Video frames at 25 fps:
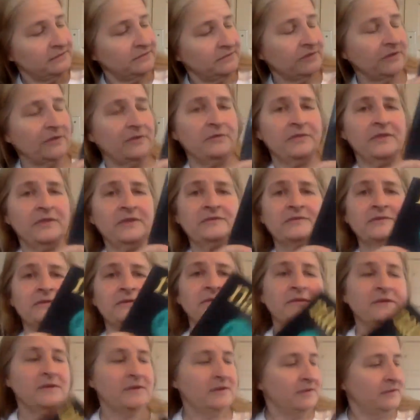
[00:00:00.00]
So
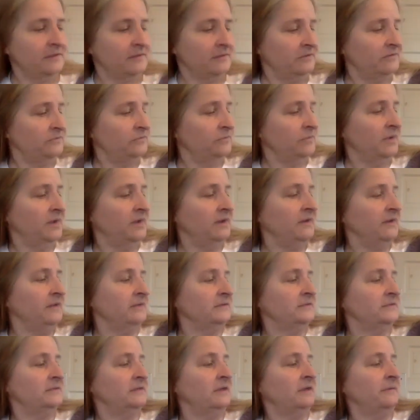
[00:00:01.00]
this one
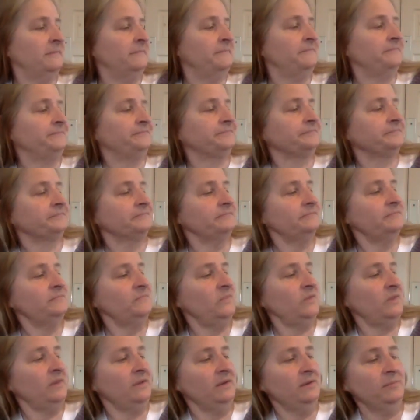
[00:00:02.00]
is
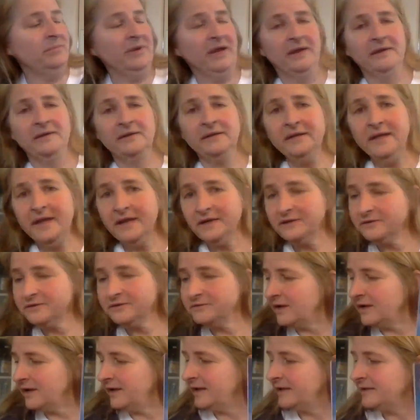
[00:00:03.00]
about
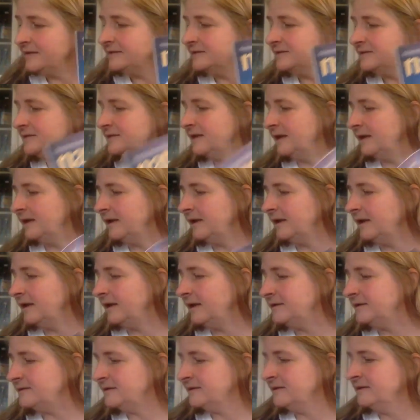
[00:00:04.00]
electrons,
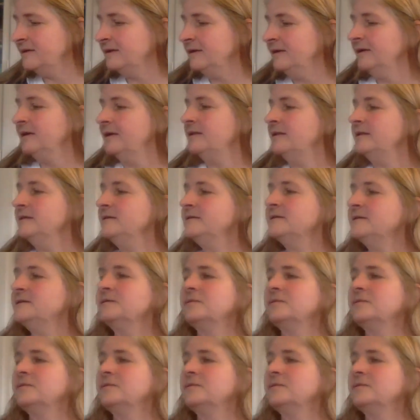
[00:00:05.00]
and this is